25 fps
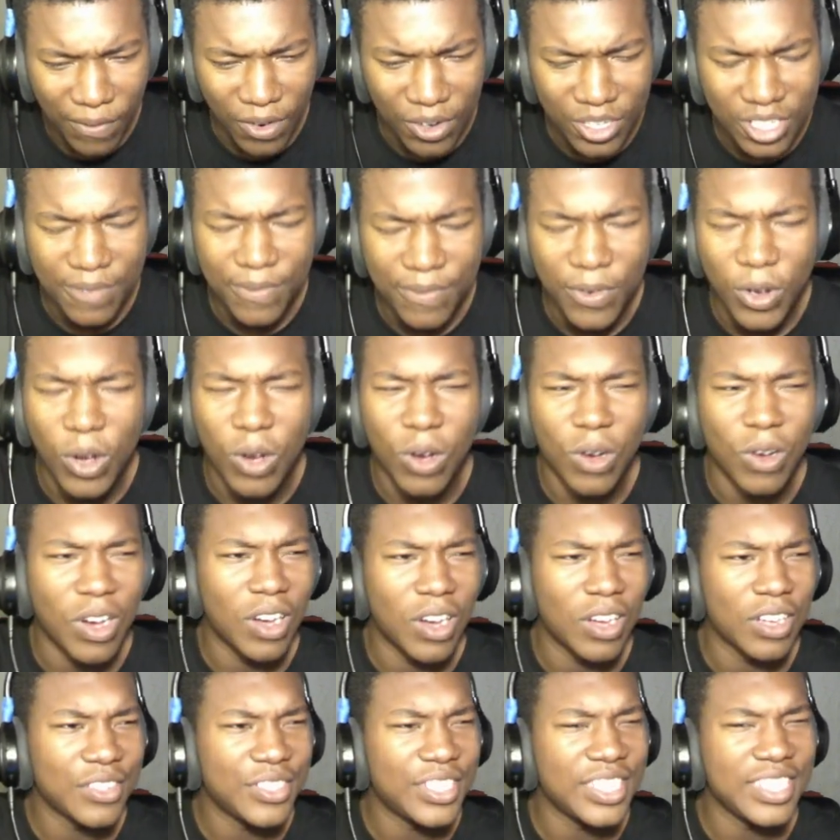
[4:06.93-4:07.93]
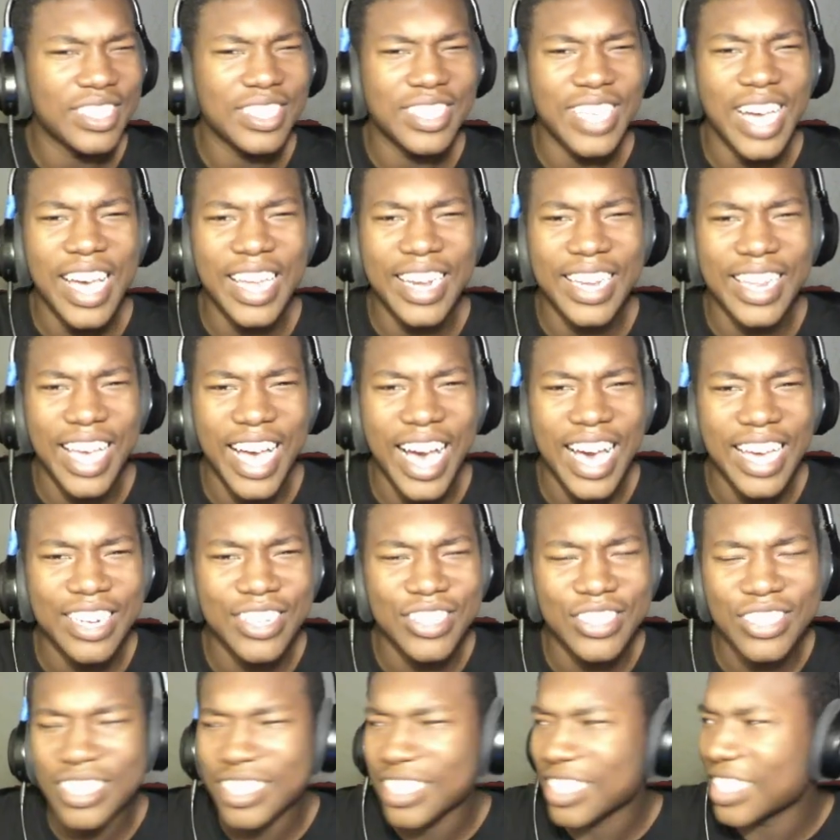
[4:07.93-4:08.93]
First of all, she's tiny. How
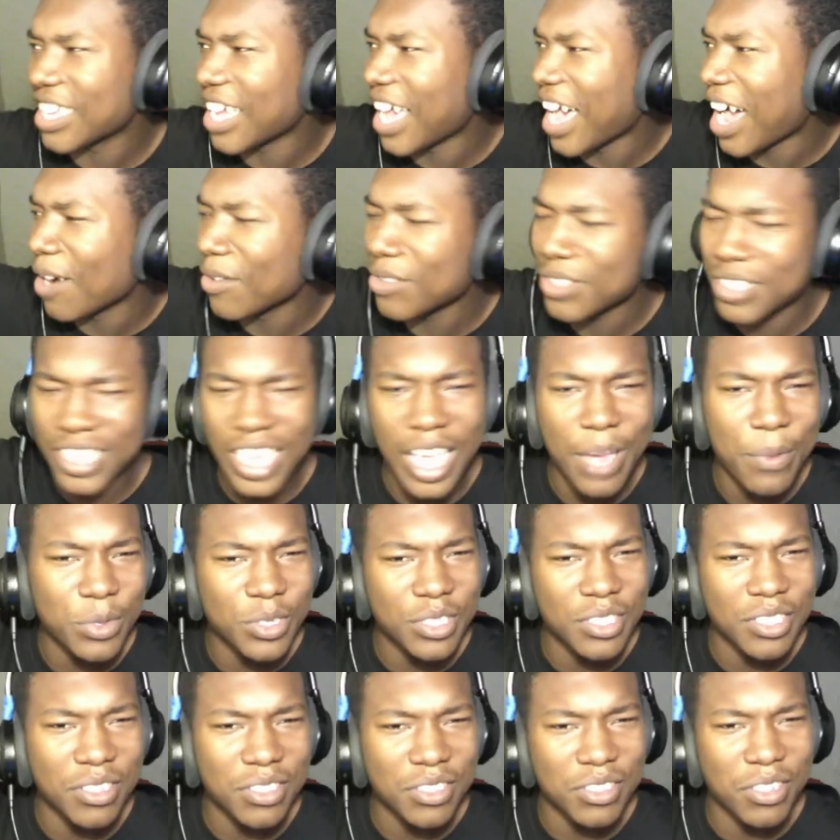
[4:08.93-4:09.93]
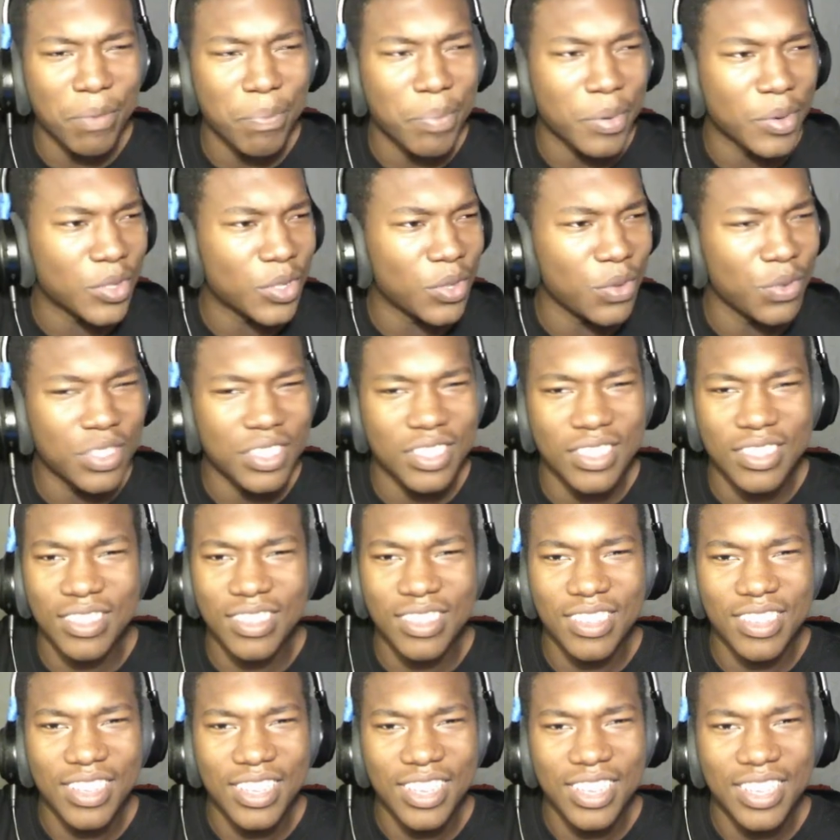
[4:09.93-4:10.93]
does she, how is she able to, to produce
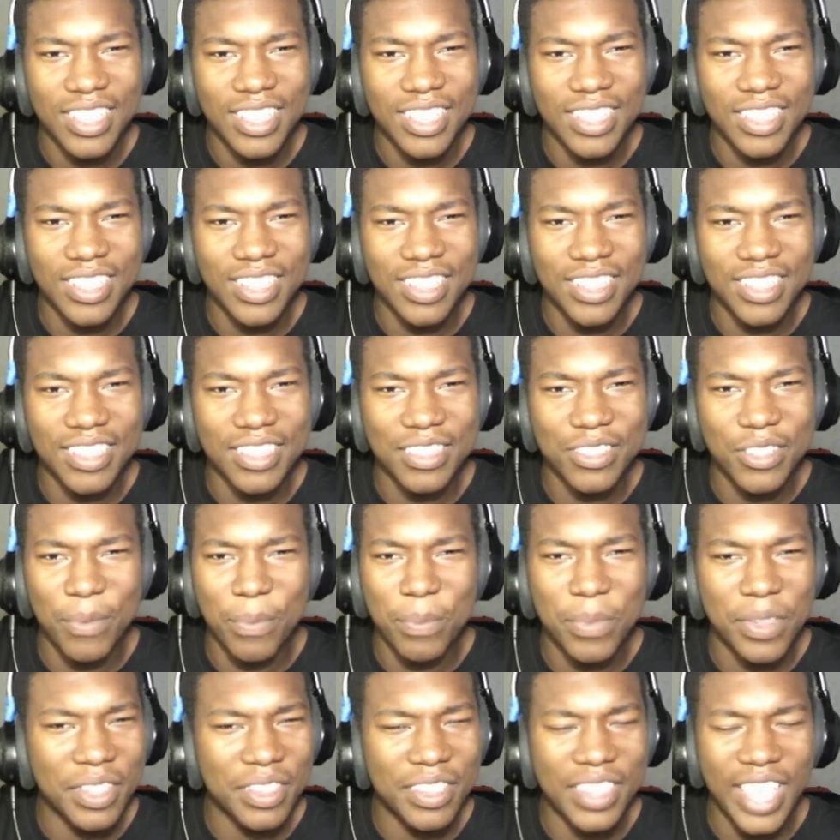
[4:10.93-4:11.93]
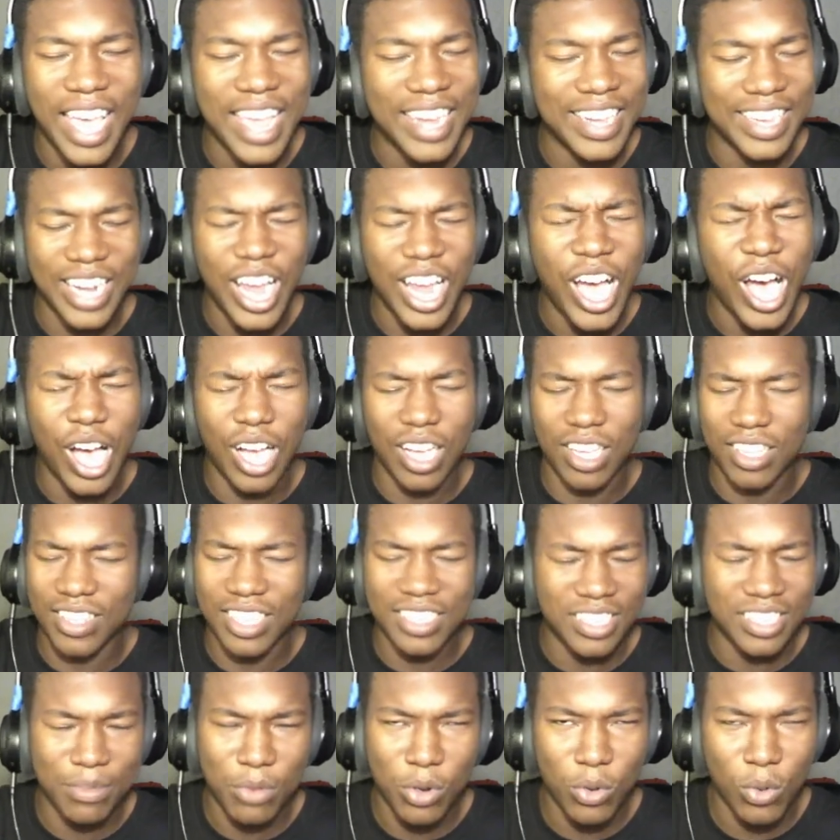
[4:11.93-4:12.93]
The, that knock?
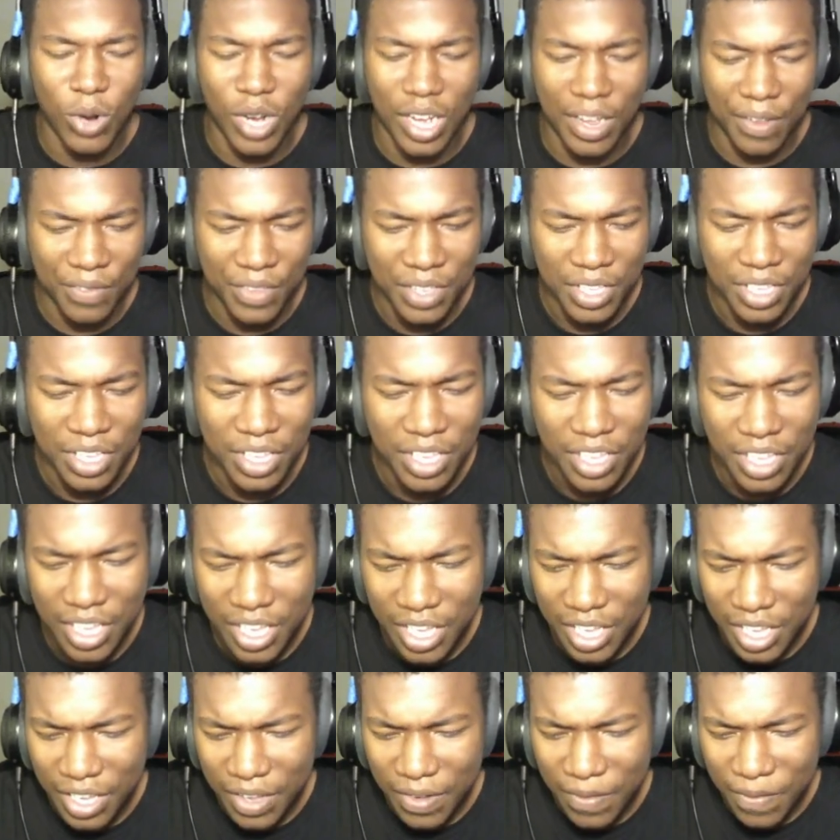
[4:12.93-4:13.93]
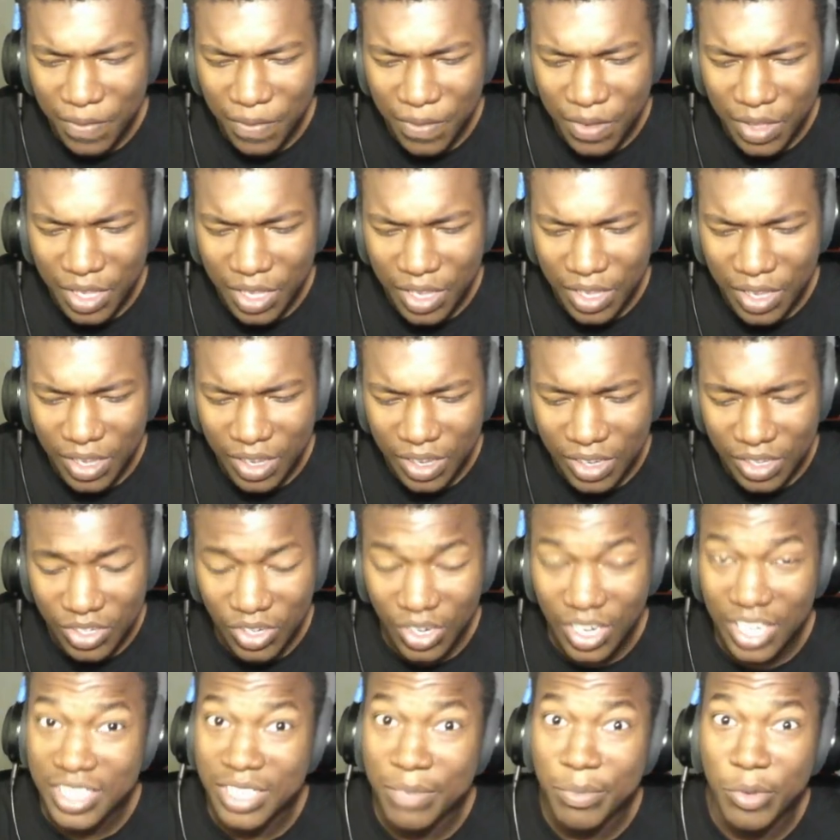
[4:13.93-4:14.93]
That's number one.
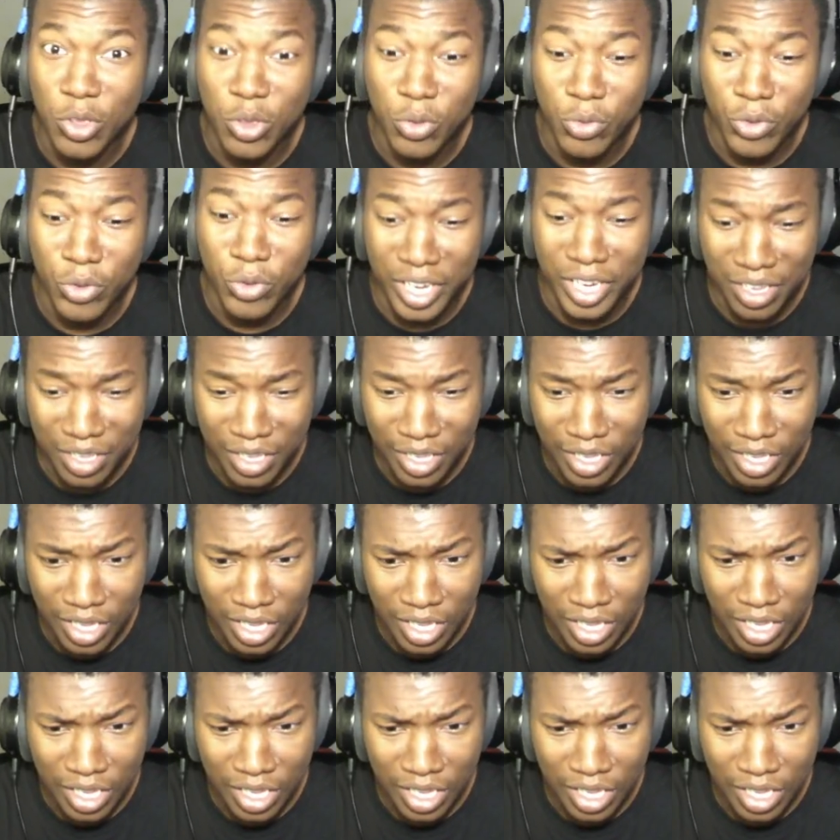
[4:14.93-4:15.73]
Sorry, that's number three.